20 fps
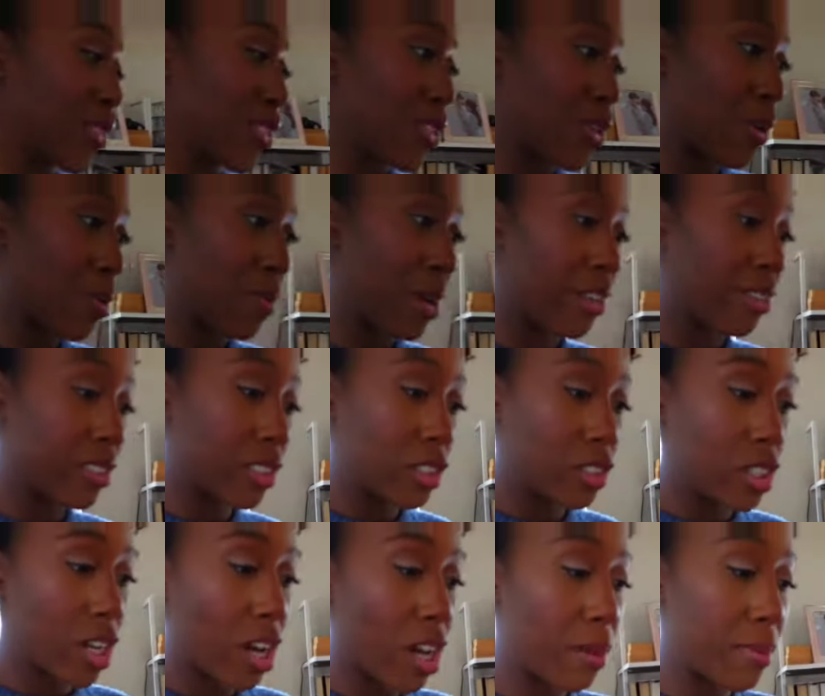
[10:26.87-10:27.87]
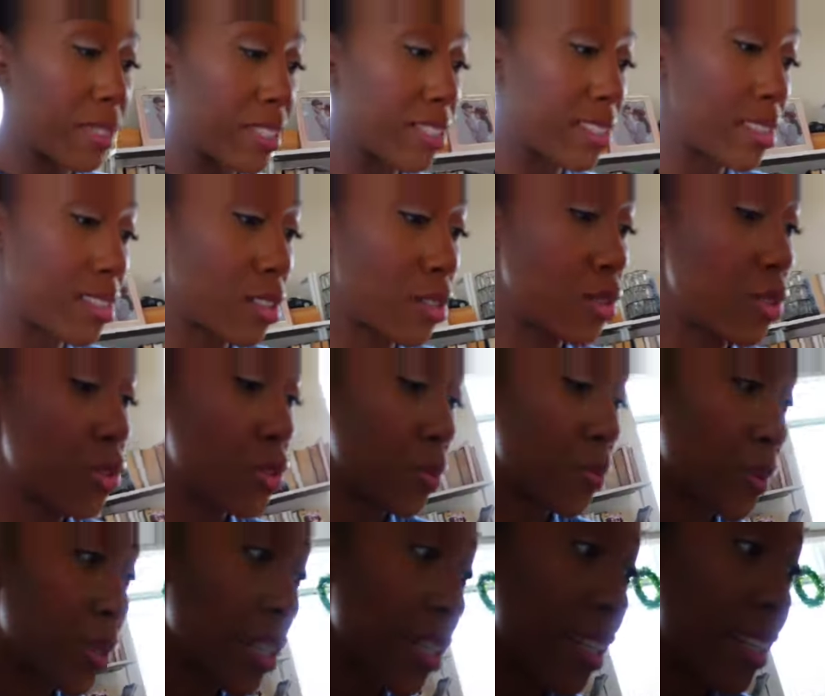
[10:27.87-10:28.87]
so my real job is still
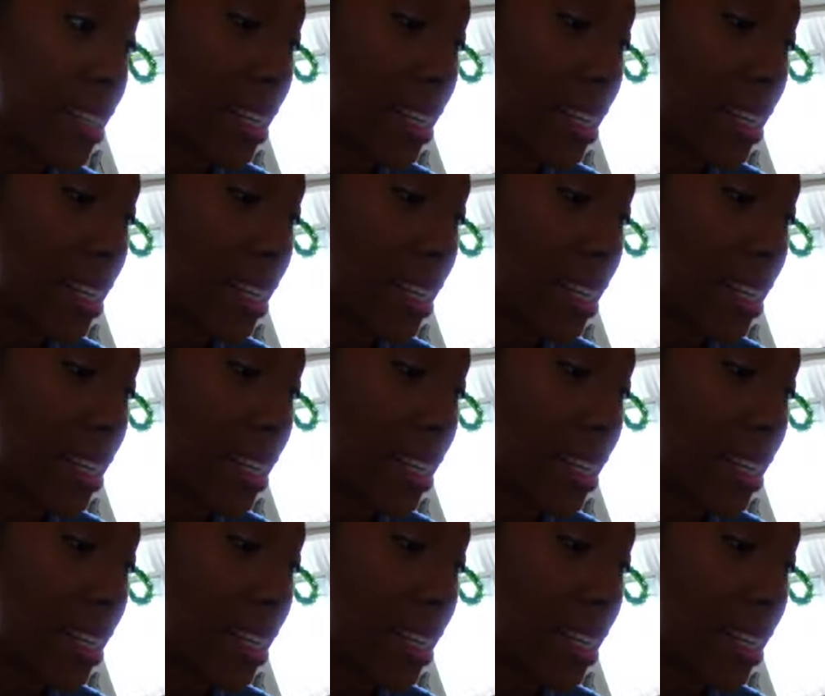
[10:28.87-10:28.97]
super